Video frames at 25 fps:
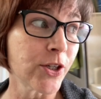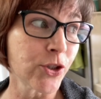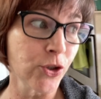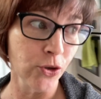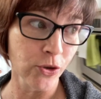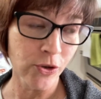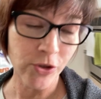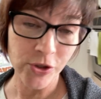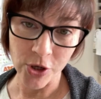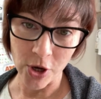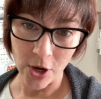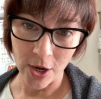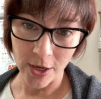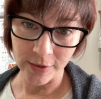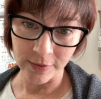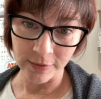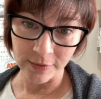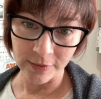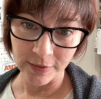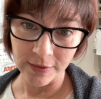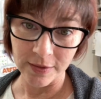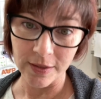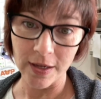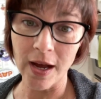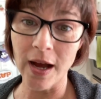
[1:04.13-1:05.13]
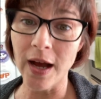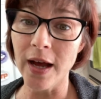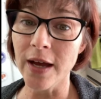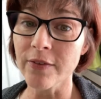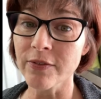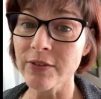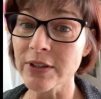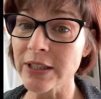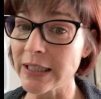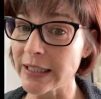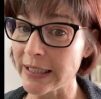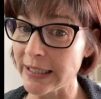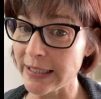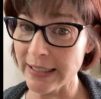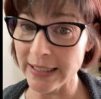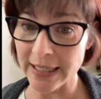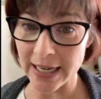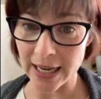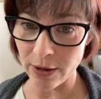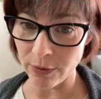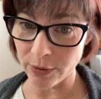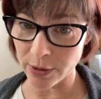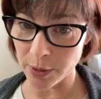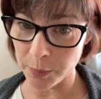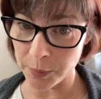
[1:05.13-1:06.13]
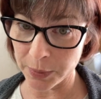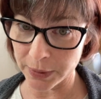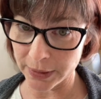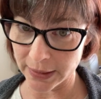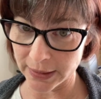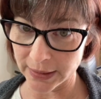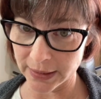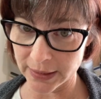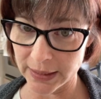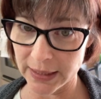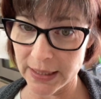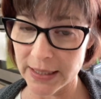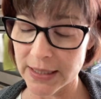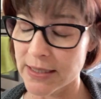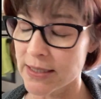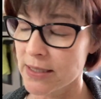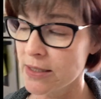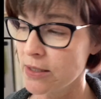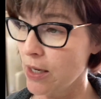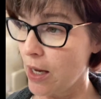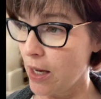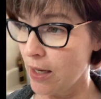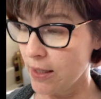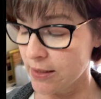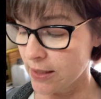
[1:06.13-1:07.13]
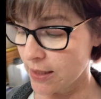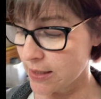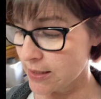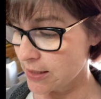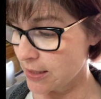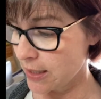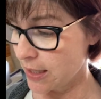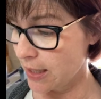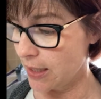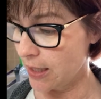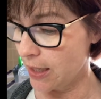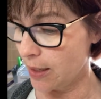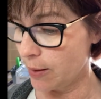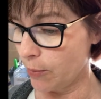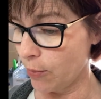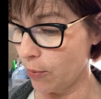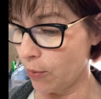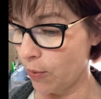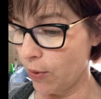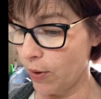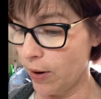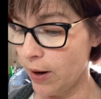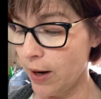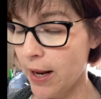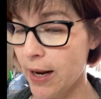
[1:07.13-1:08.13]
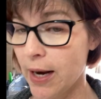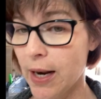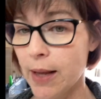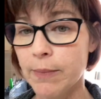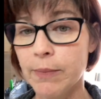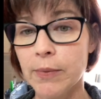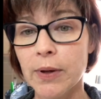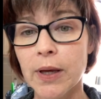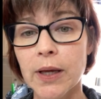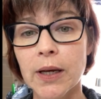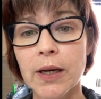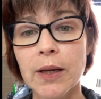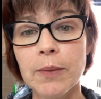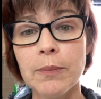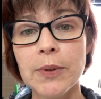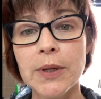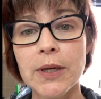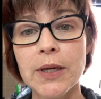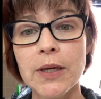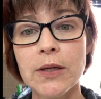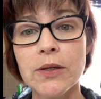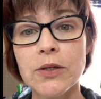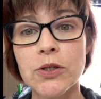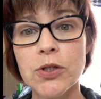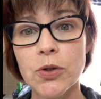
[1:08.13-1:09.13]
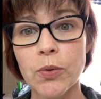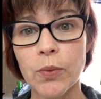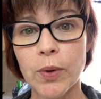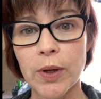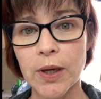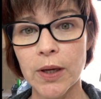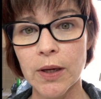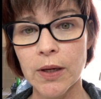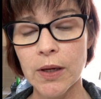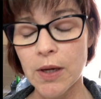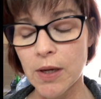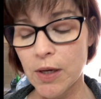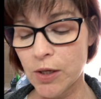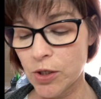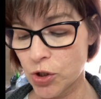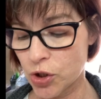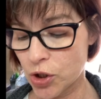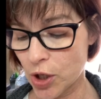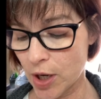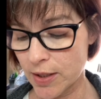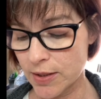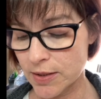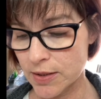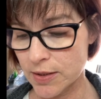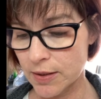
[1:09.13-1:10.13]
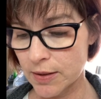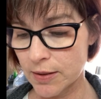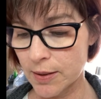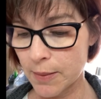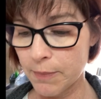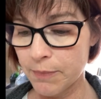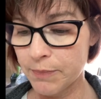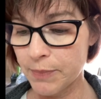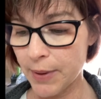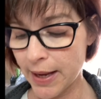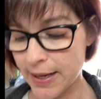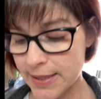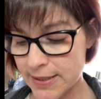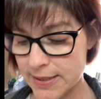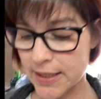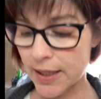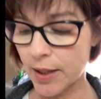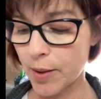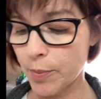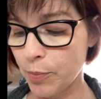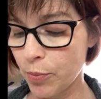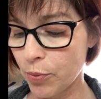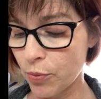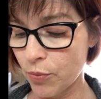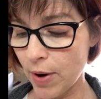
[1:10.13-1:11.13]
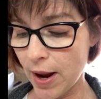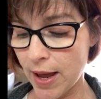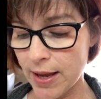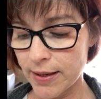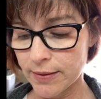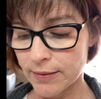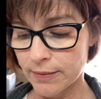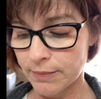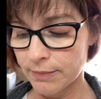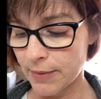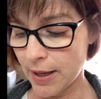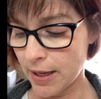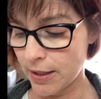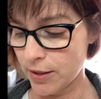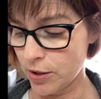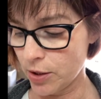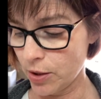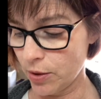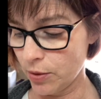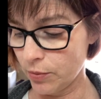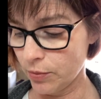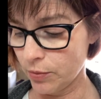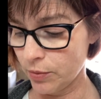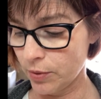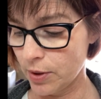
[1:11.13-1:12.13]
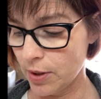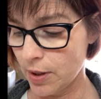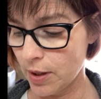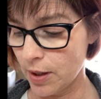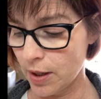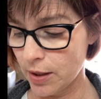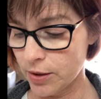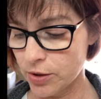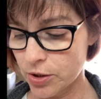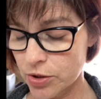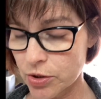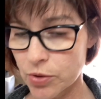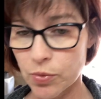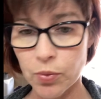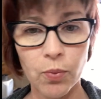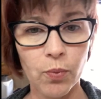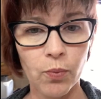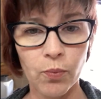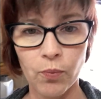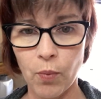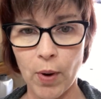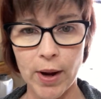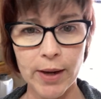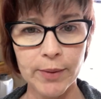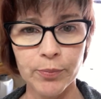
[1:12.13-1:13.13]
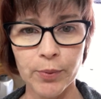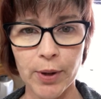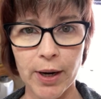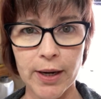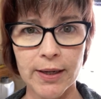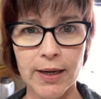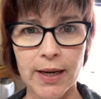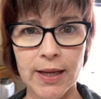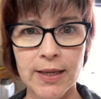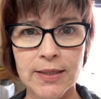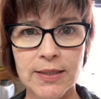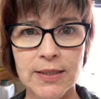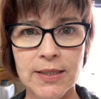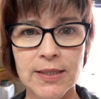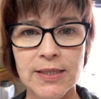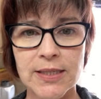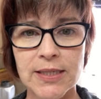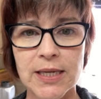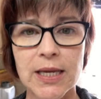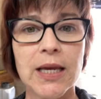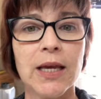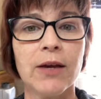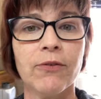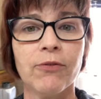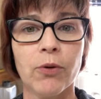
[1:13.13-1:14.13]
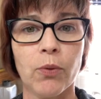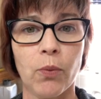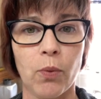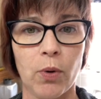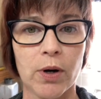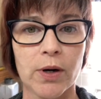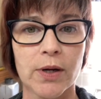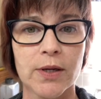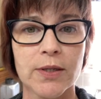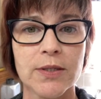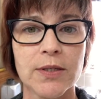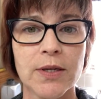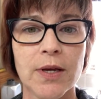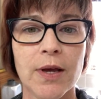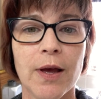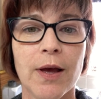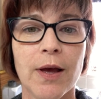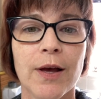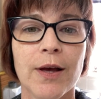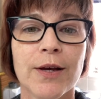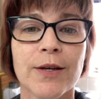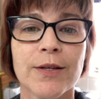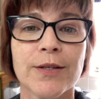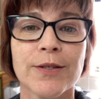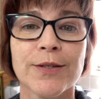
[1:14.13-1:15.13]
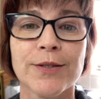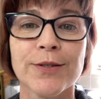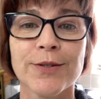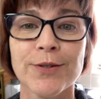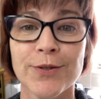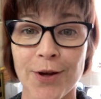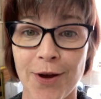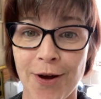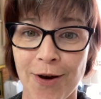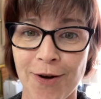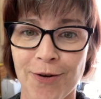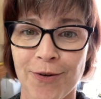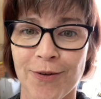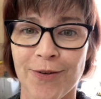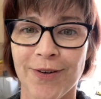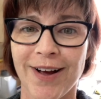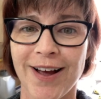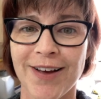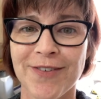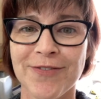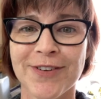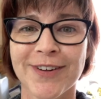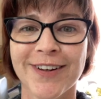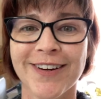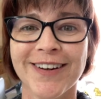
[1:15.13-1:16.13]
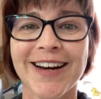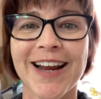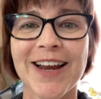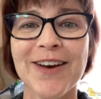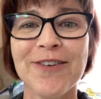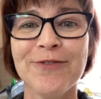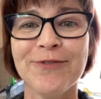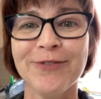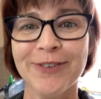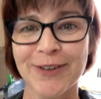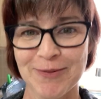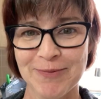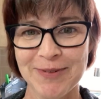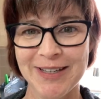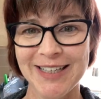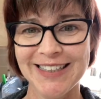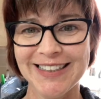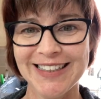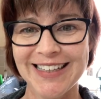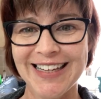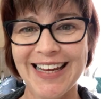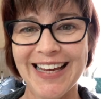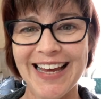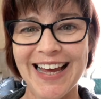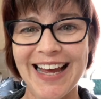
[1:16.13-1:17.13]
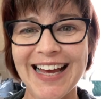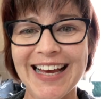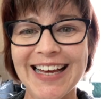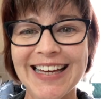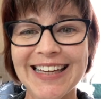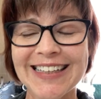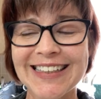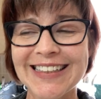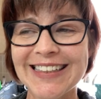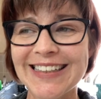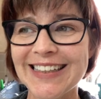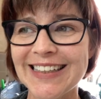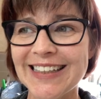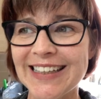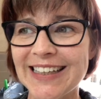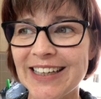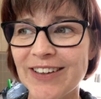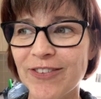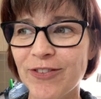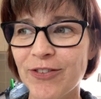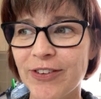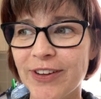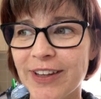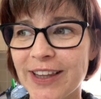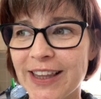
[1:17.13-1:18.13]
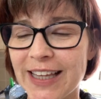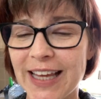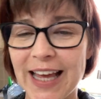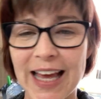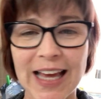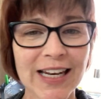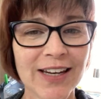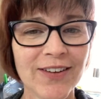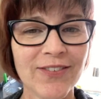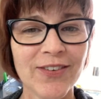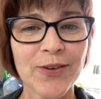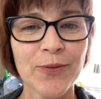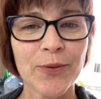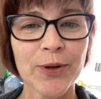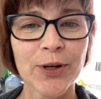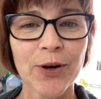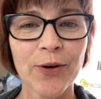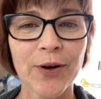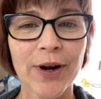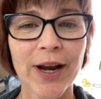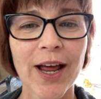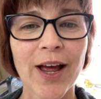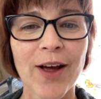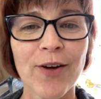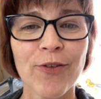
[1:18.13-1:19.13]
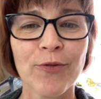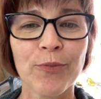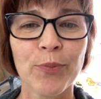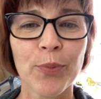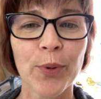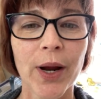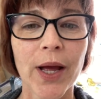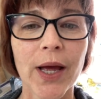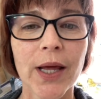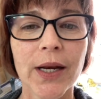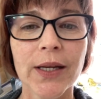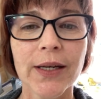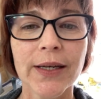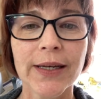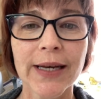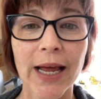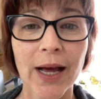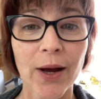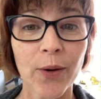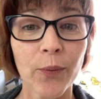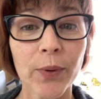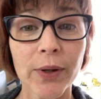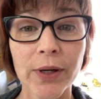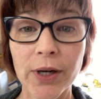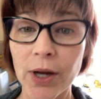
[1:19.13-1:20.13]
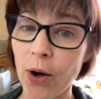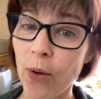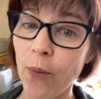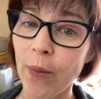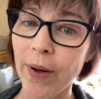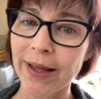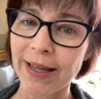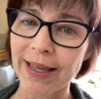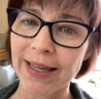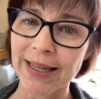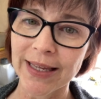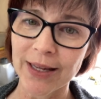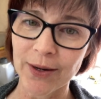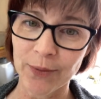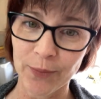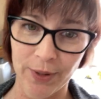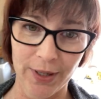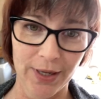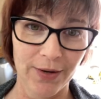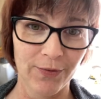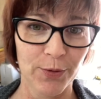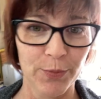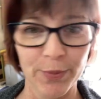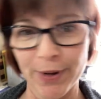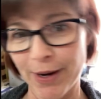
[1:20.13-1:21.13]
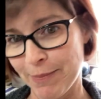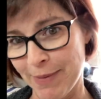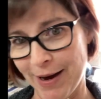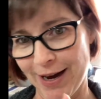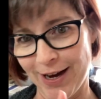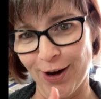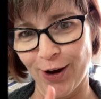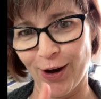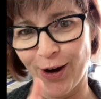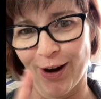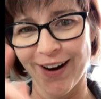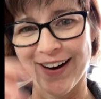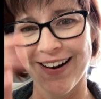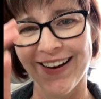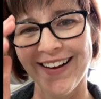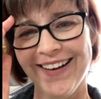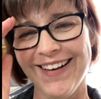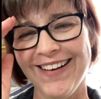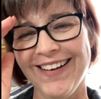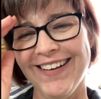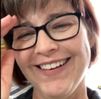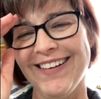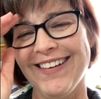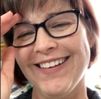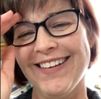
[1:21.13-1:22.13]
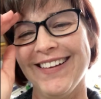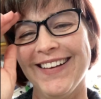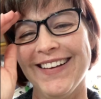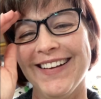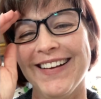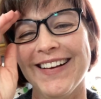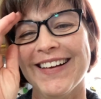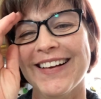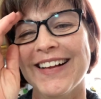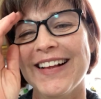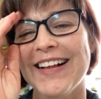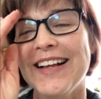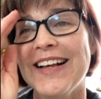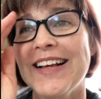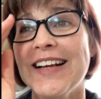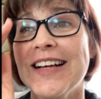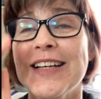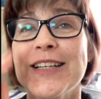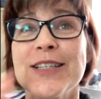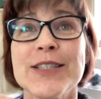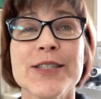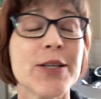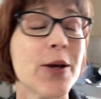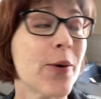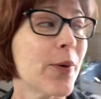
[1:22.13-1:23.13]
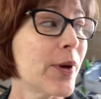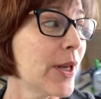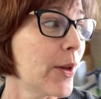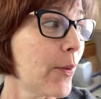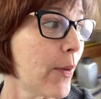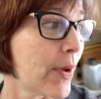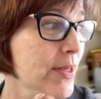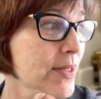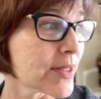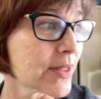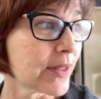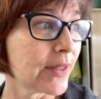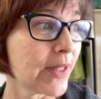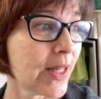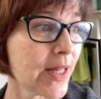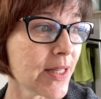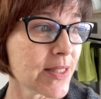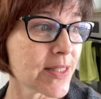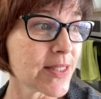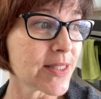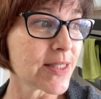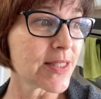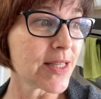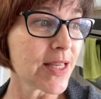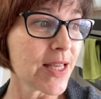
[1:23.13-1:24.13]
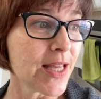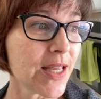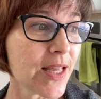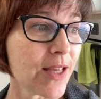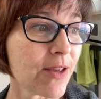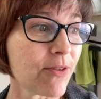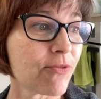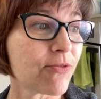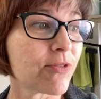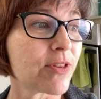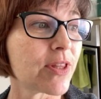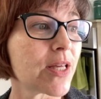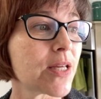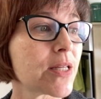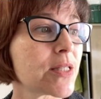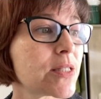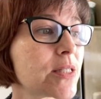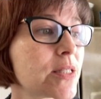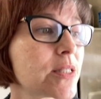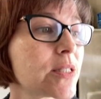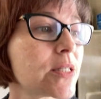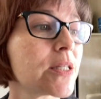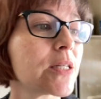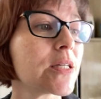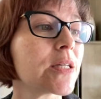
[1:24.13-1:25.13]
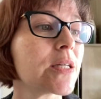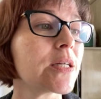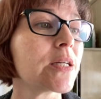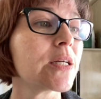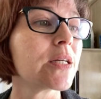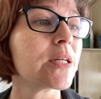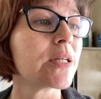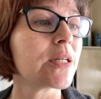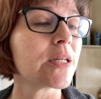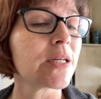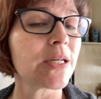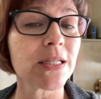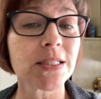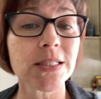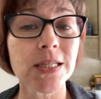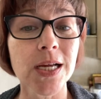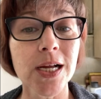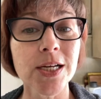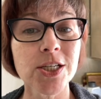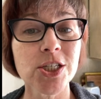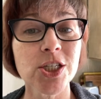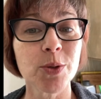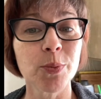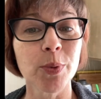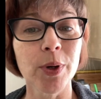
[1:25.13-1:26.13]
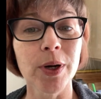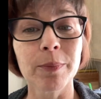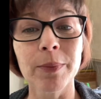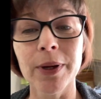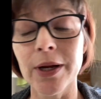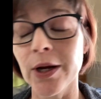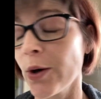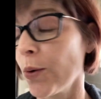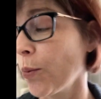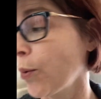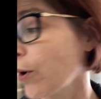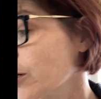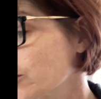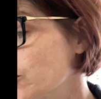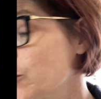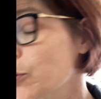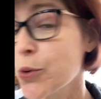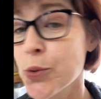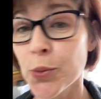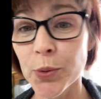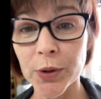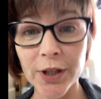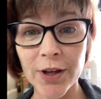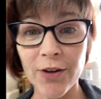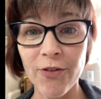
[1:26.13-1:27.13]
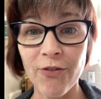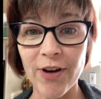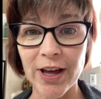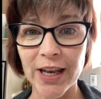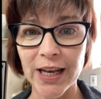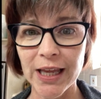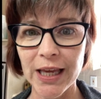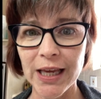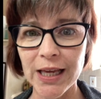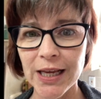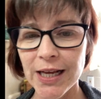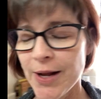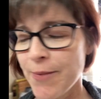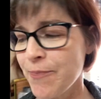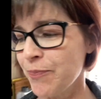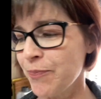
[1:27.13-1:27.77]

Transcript: turns on. I've cleaned it out completely. It's not dusty anymore. And I'm gonna be doing just the basic bread menu, just white bread, and to see if it works. So I figured I'd film it. And if at the end of it we don't have bread, now we know I can get rid of the Breadmaker. So anyways, let's see if this Hitachi Breadmaker works. What's really funny